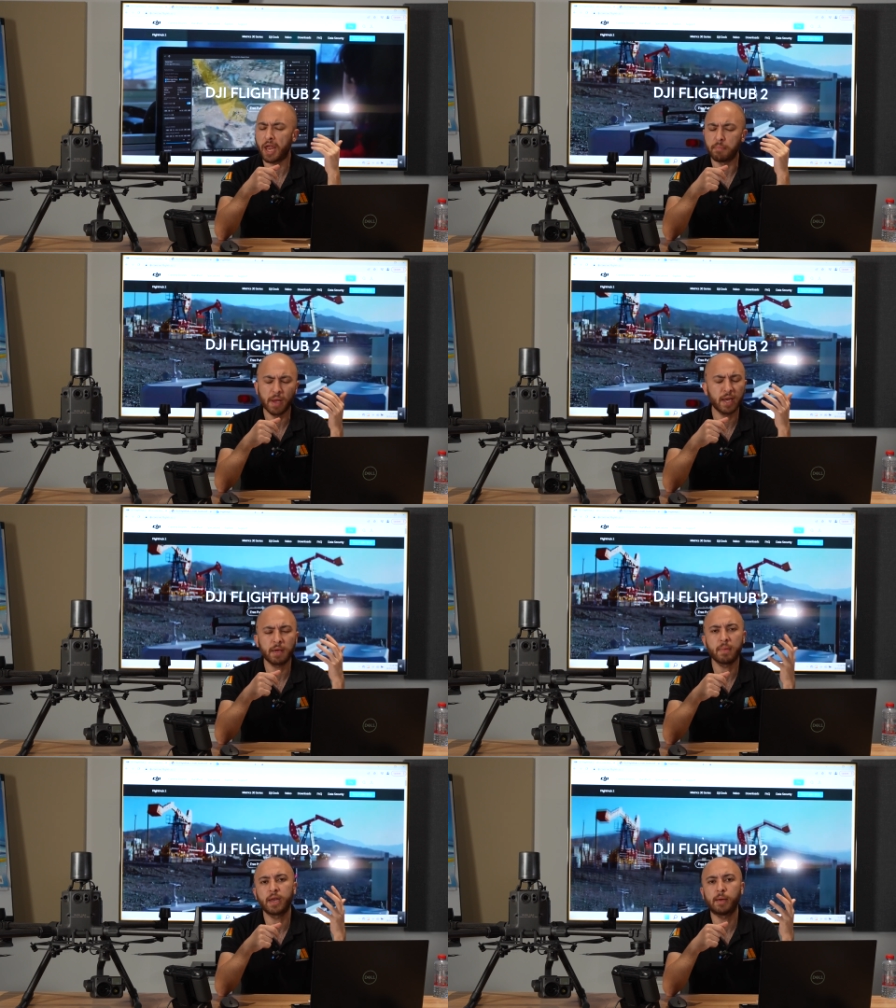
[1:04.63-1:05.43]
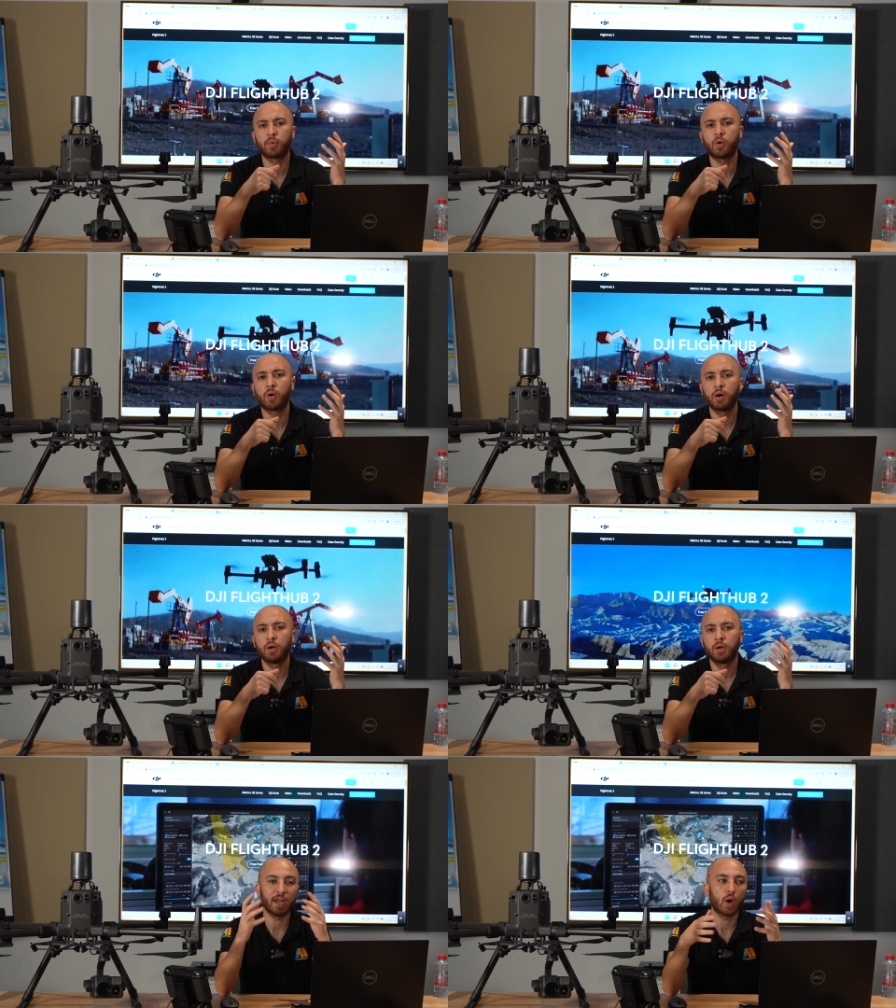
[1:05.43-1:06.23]
and many more,
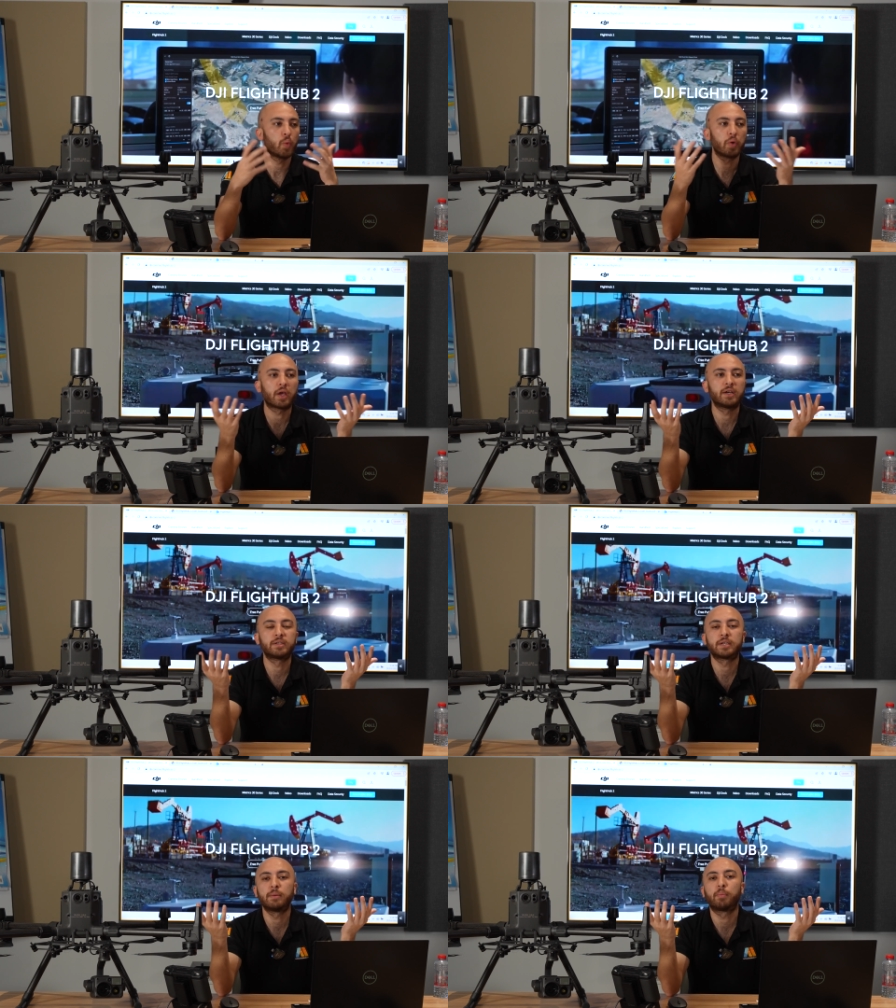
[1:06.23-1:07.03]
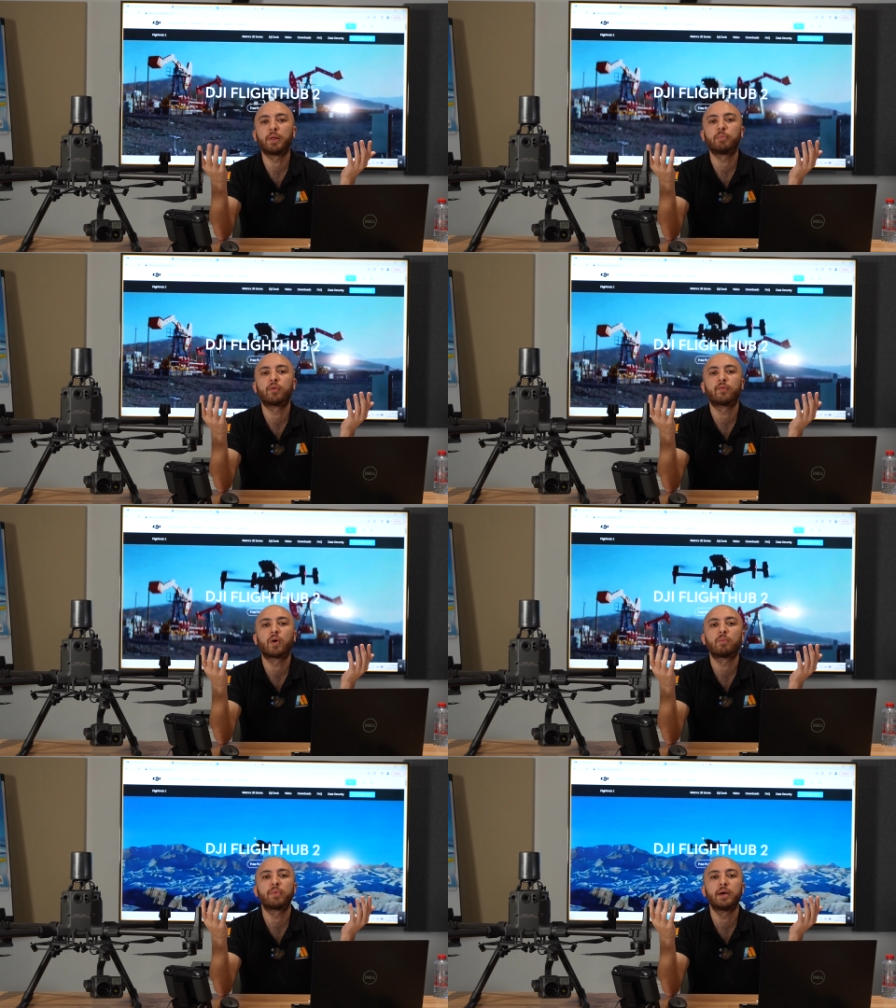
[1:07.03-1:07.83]
now you can simply
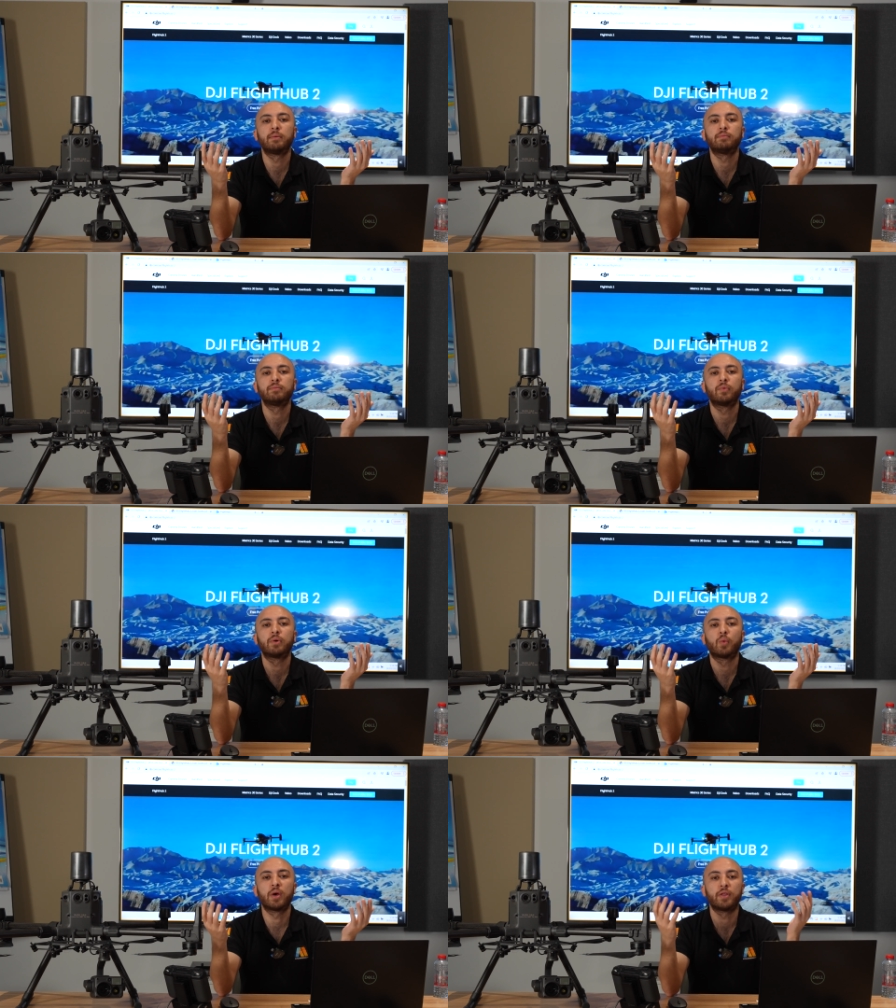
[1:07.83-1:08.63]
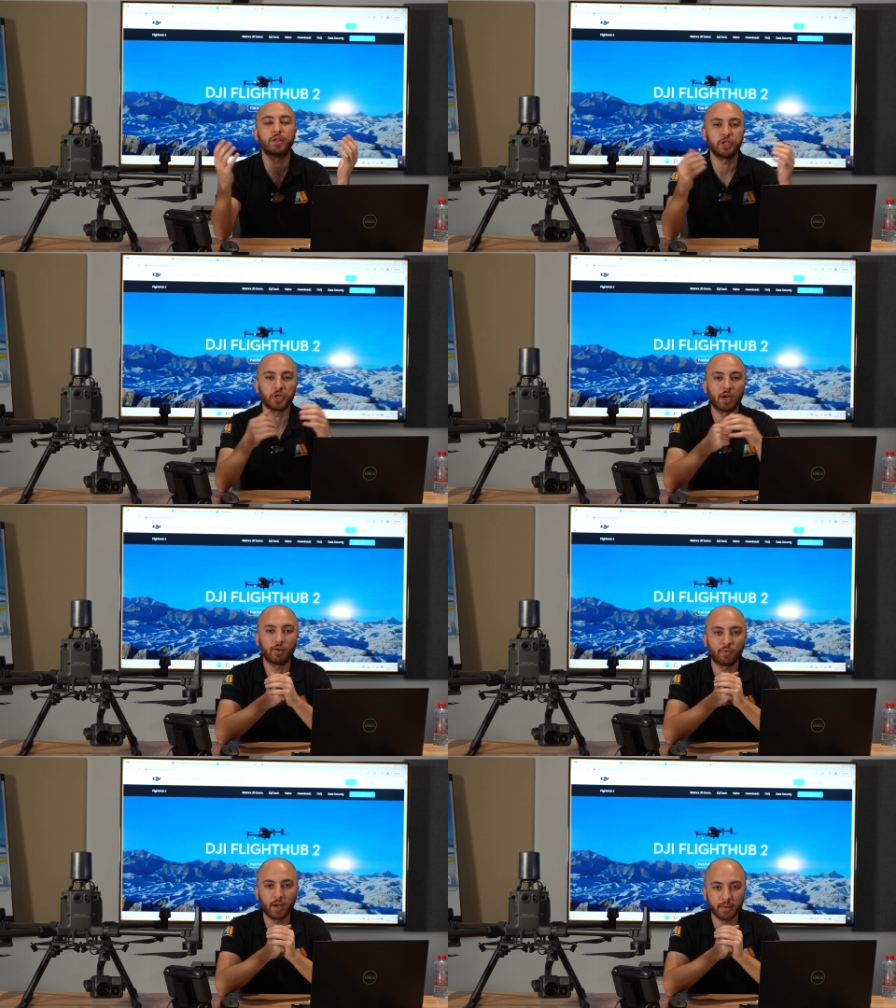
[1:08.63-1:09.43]
perform them with
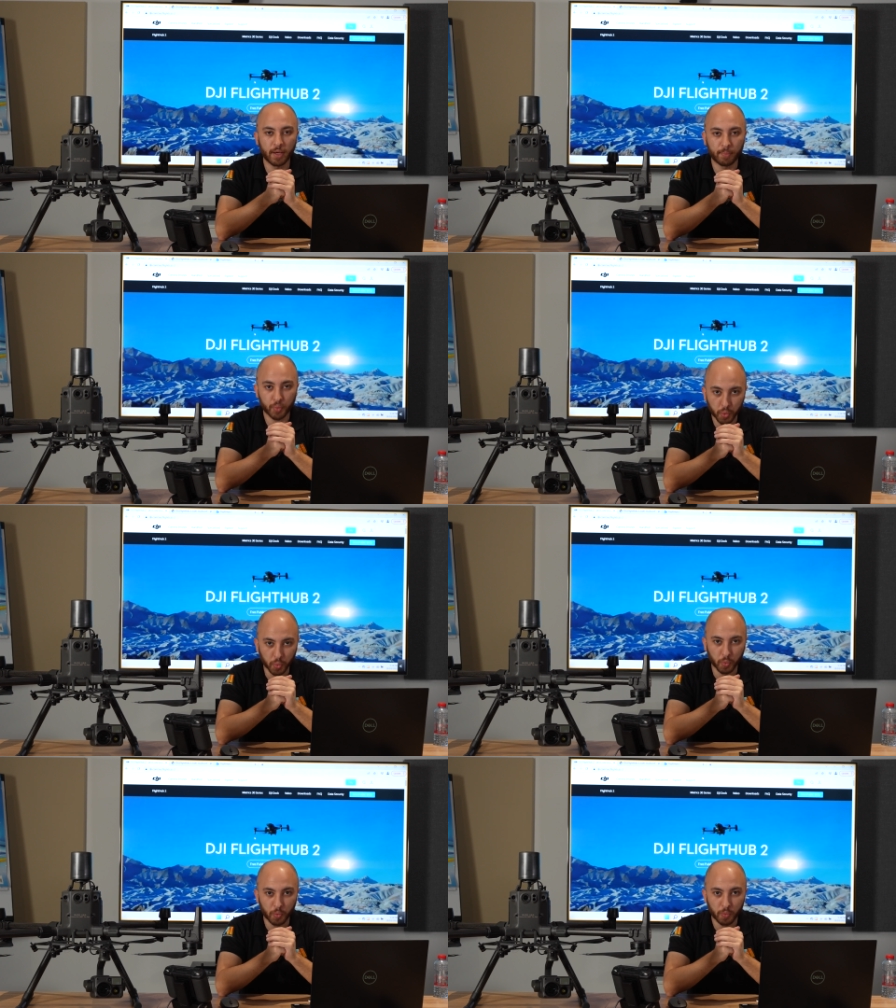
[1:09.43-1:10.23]
DJI FlightHub 2.